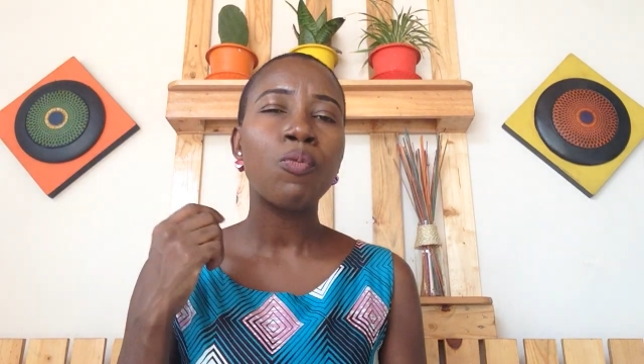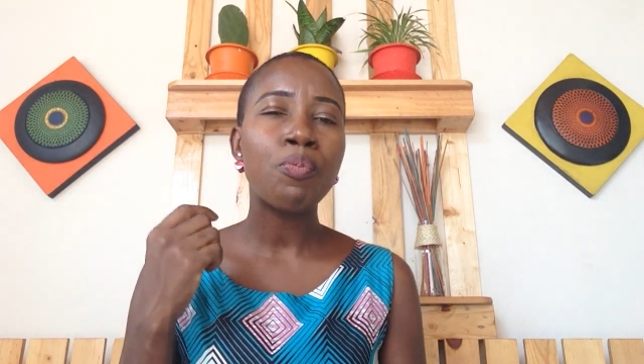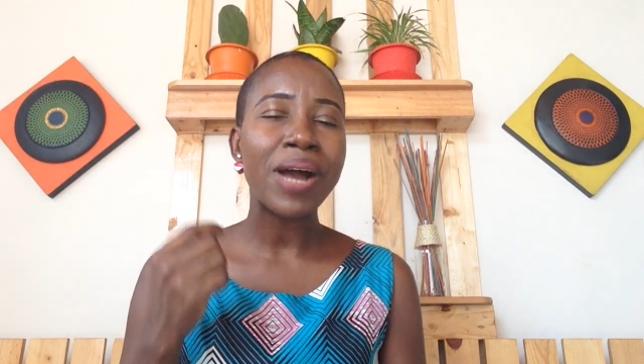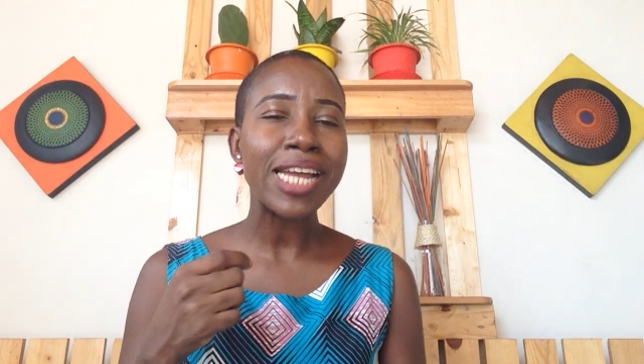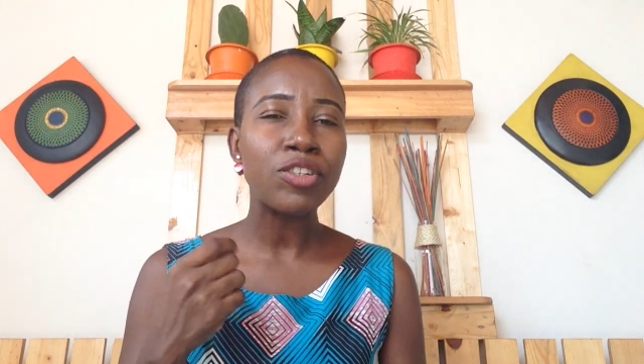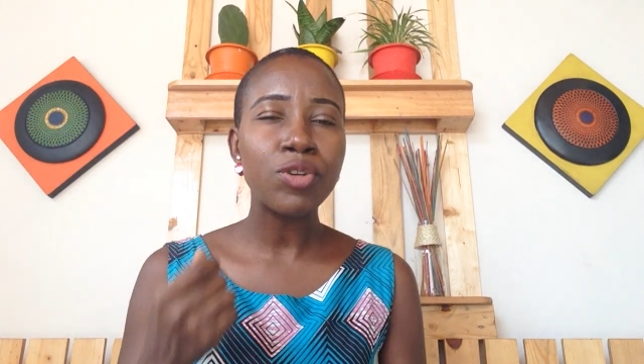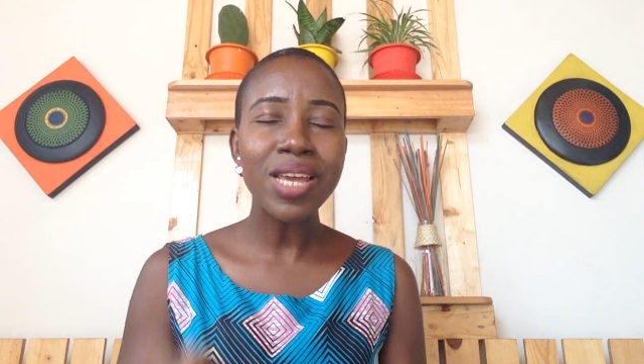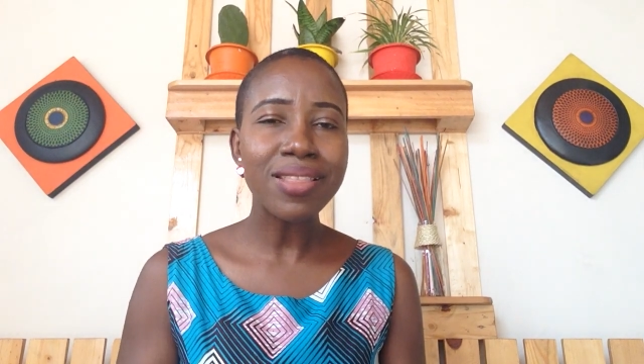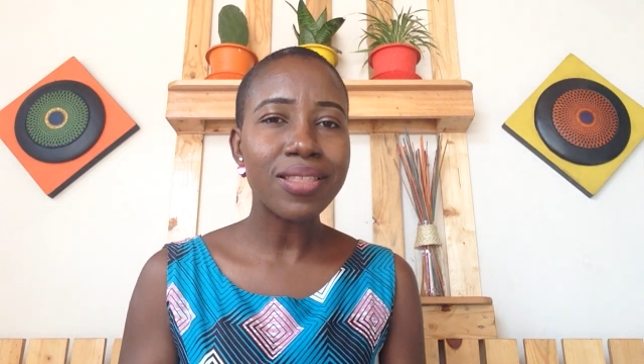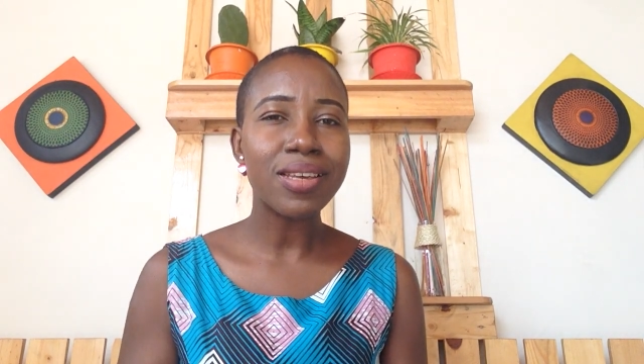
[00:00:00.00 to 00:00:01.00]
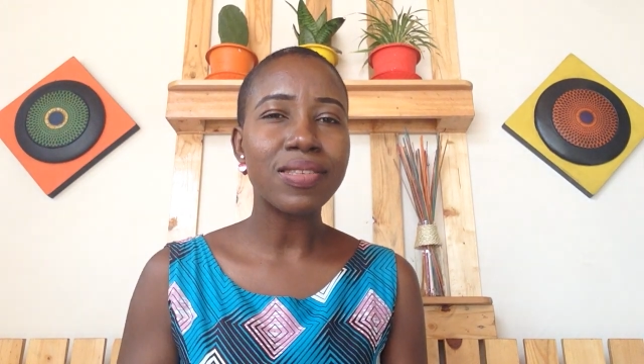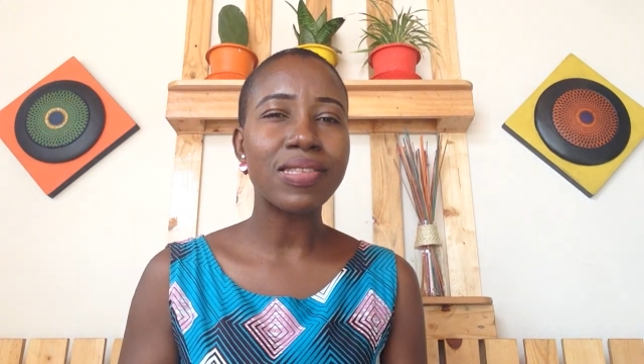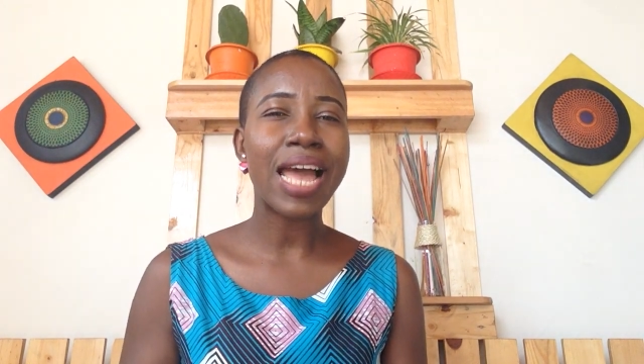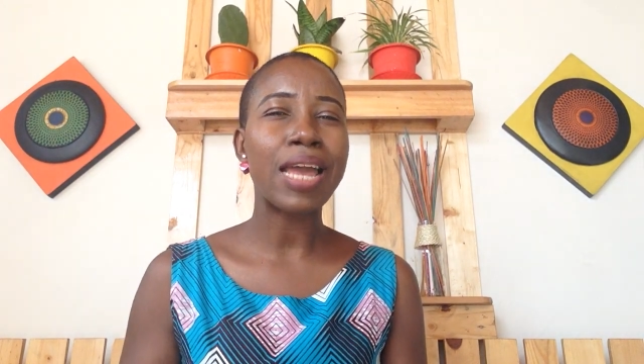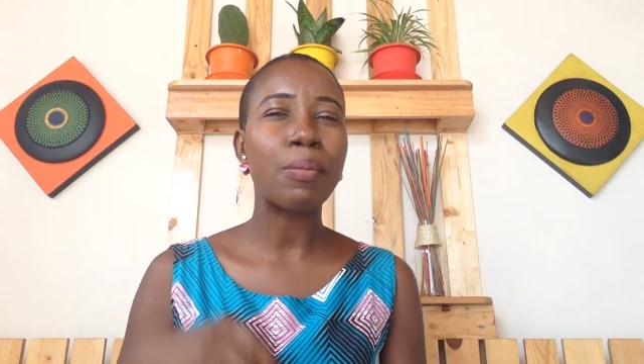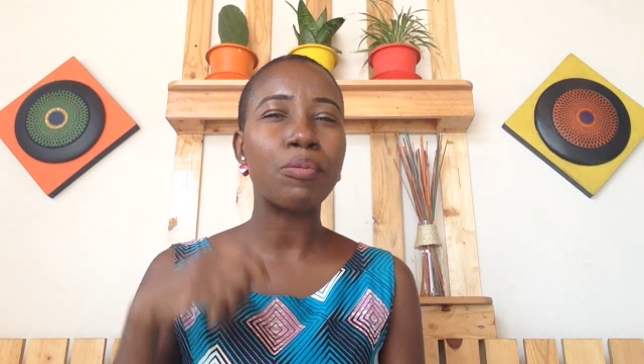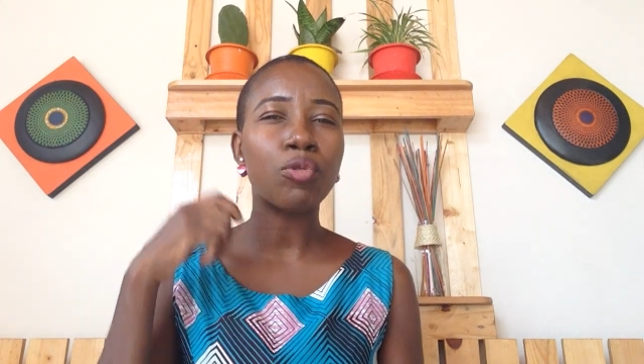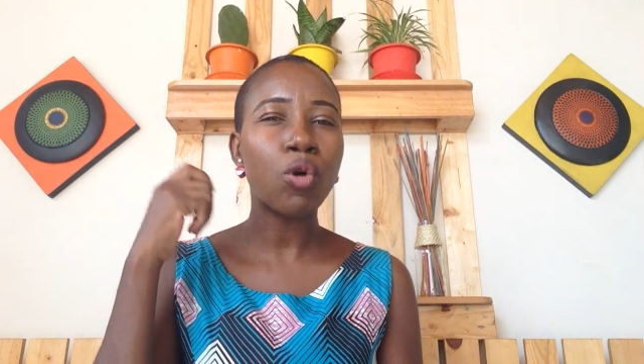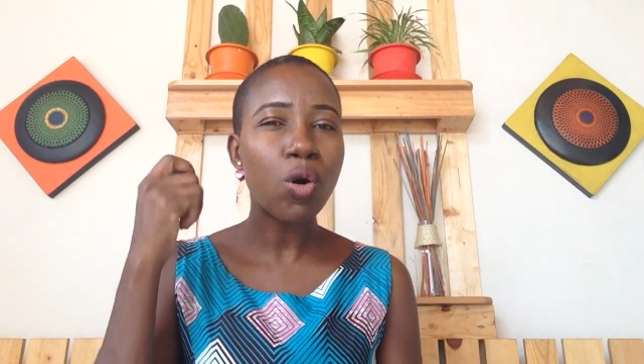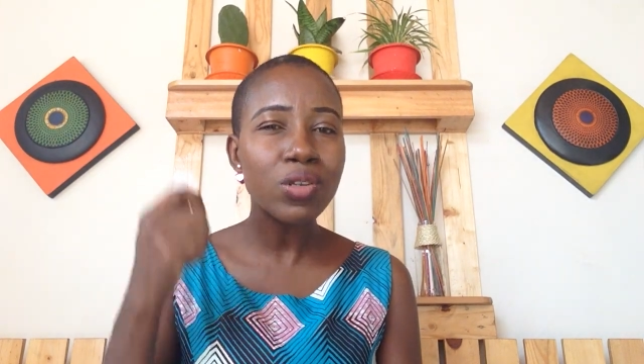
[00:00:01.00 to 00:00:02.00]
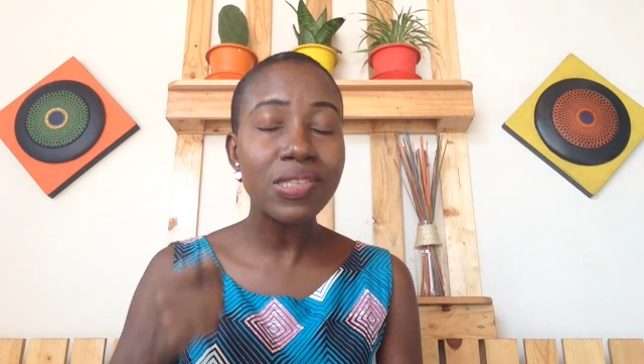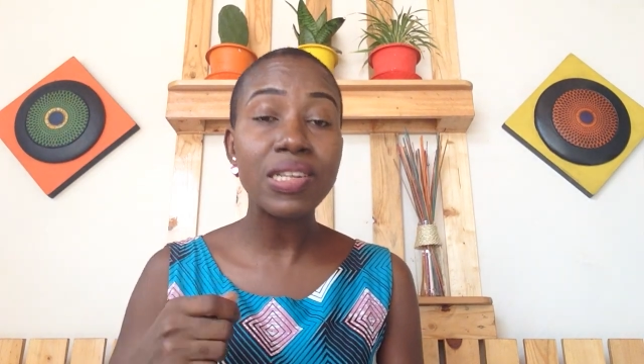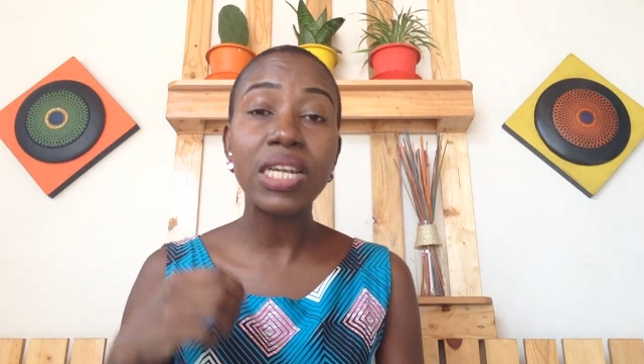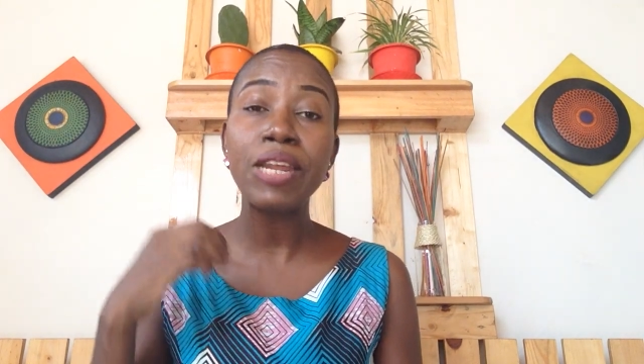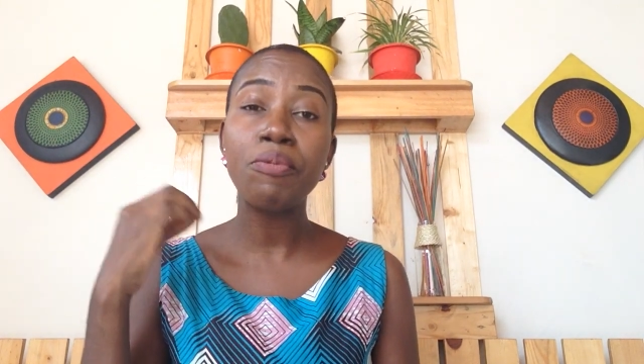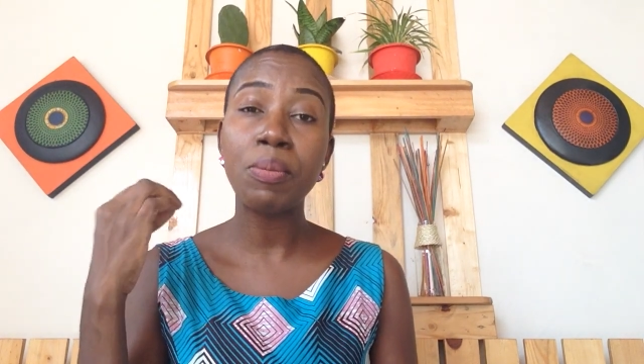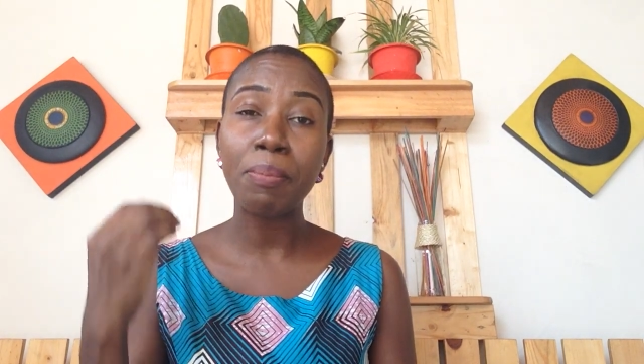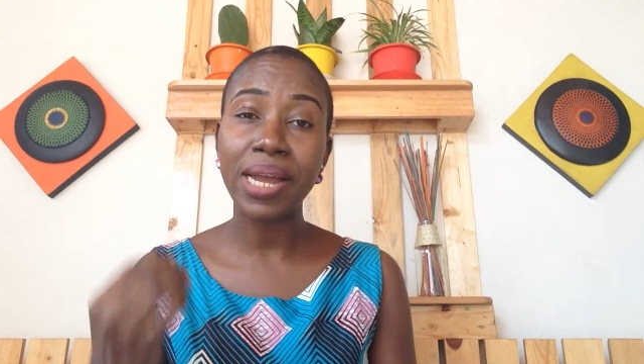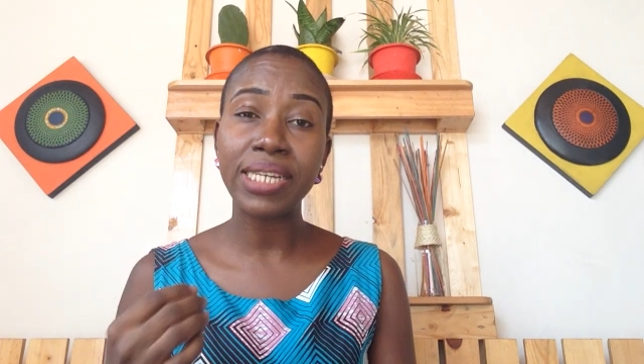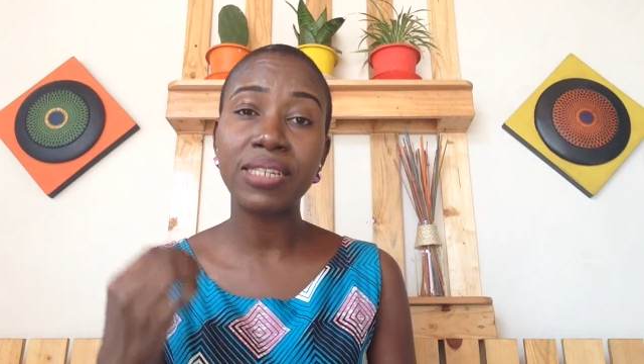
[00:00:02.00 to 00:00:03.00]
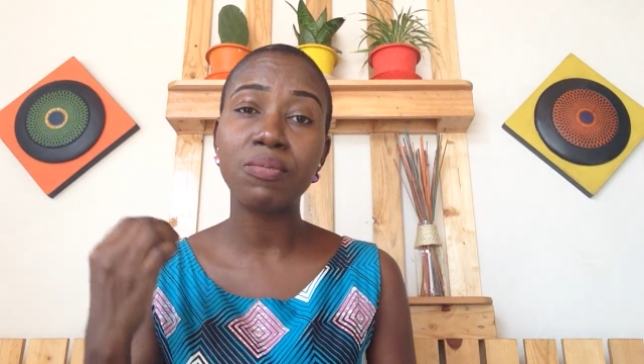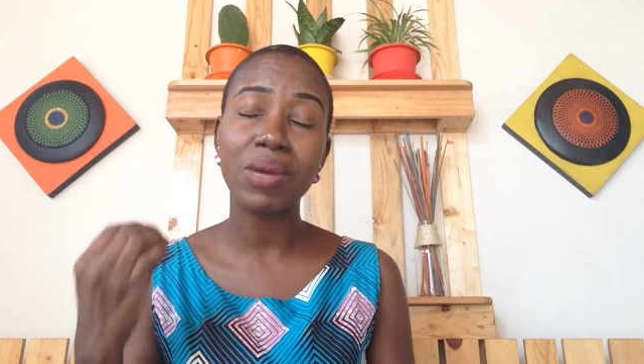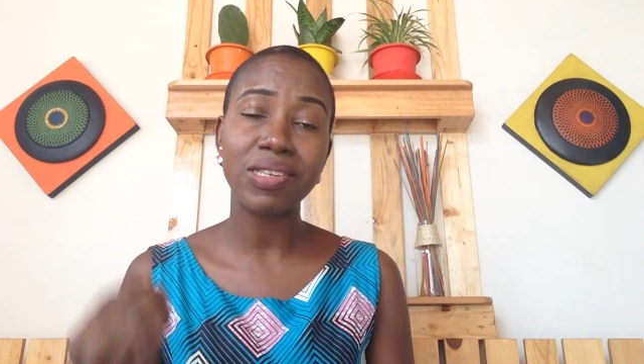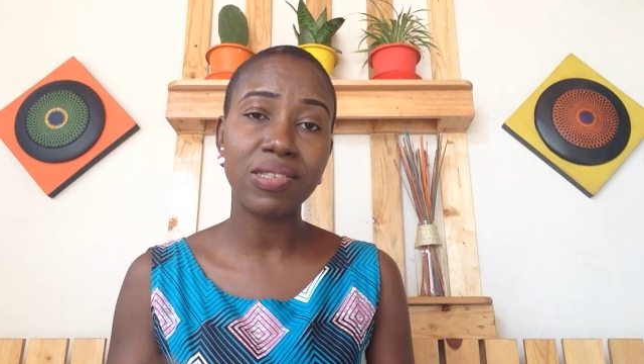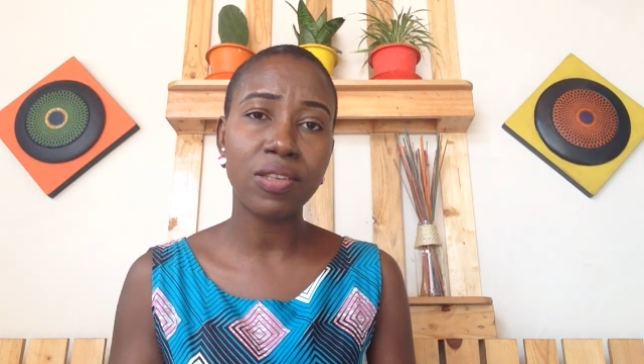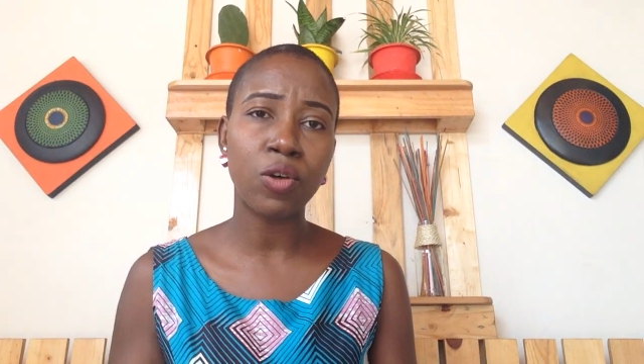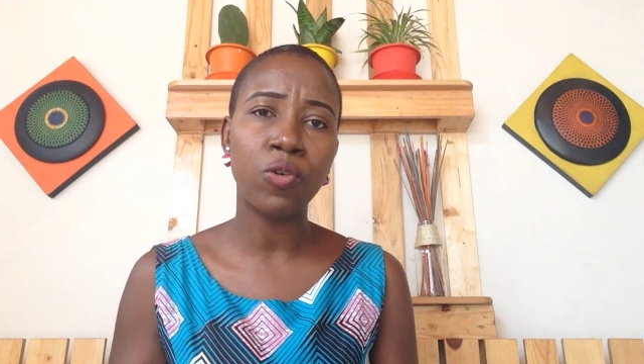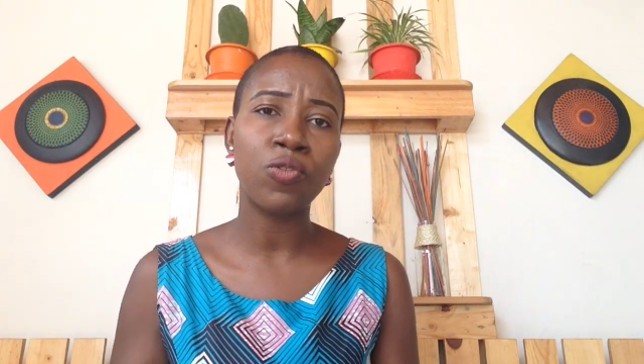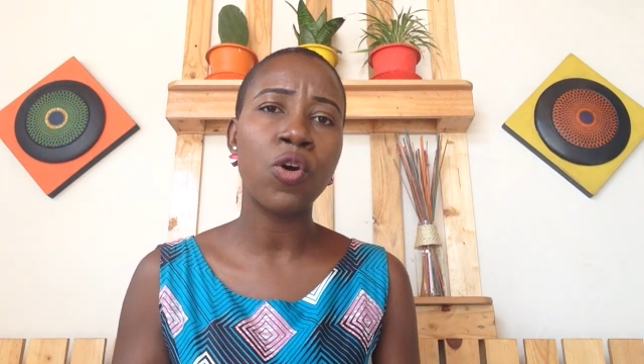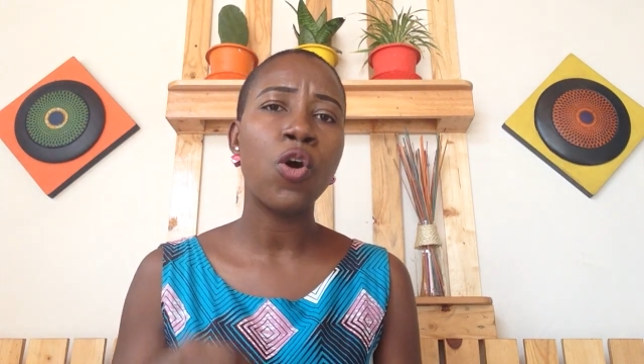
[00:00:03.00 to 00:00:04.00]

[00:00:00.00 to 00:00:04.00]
By doing this, I am constantly reminding myself